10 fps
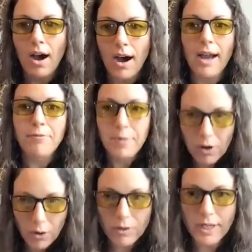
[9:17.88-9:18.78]
I've been
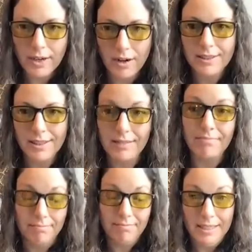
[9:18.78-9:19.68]
holding on to
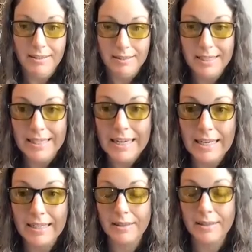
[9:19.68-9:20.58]
this
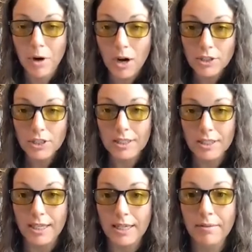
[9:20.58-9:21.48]
disease
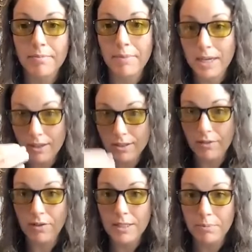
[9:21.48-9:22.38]
subconsciously because
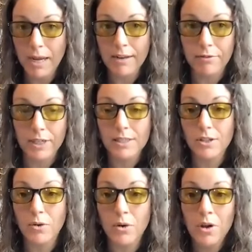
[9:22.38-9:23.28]
of these benefits.
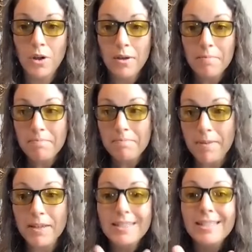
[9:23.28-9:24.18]
So
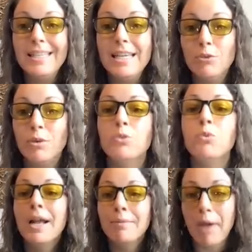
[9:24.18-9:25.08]
this disease was
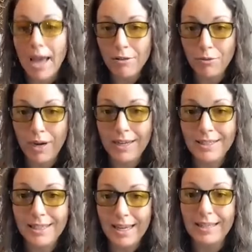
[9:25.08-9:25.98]
one pathway
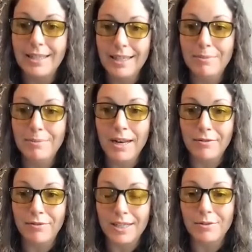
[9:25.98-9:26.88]
to get to these
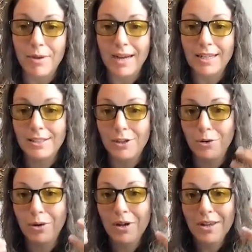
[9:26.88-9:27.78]
benefits, right?
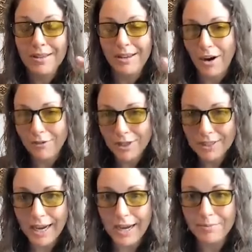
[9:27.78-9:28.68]
So
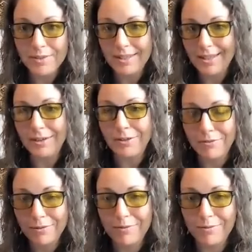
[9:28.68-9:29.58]
oftentimes, you know,
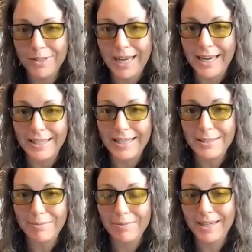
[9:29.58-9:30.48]
taking the,
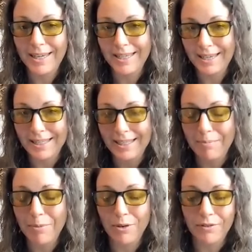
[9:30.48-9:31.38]
the
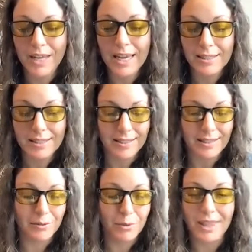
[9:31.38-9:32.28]
example of kids,
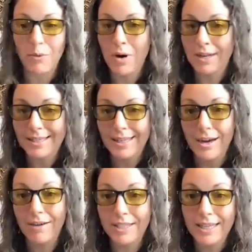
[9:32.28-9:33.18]
what they want is
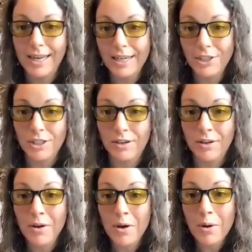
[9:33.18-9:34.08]
love and connection.
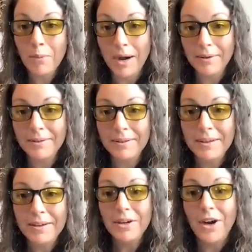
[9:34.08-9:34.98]
Well,
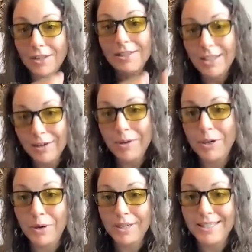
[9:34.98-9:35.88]
constantly
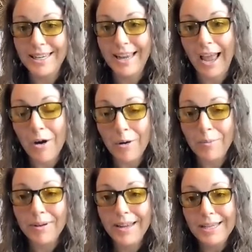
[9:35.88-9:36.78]
requesting
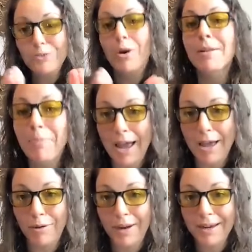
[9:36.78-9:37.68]
help is one
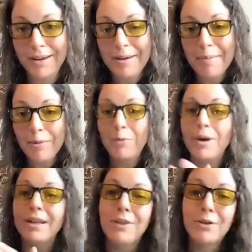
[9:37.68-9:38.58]
pathway, but
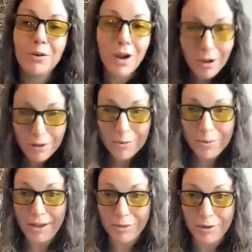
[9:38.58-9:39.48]
what if there were other
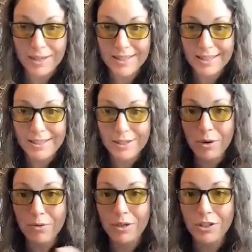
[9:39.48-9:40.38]
pathways? And so,
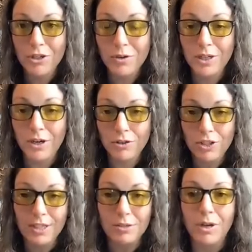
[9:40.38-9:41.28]
what we do in
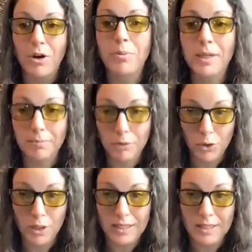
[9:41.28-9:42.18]
coaching is we open up
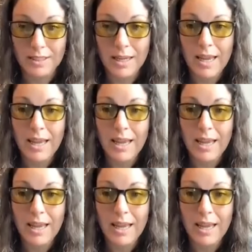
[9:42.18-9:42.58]
choice.